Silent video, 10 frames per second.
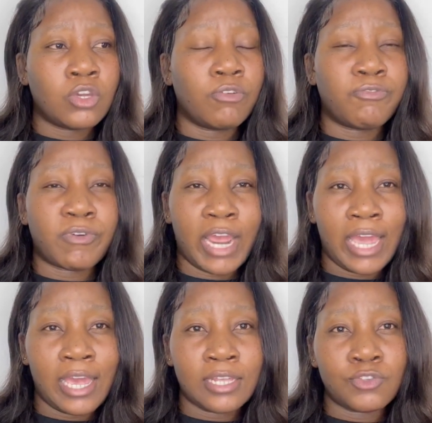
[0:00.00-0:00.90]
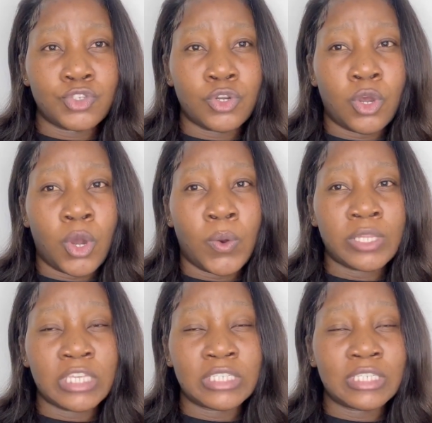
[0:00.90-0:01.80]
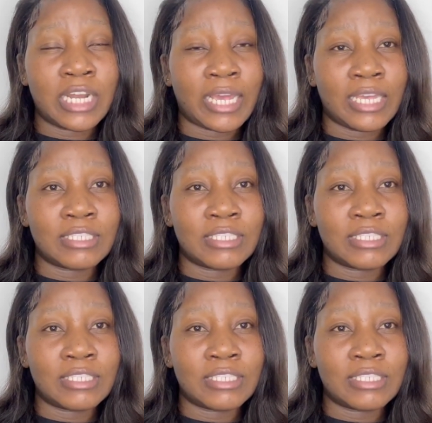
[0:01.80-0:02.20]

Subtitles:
your friends, you know, this is like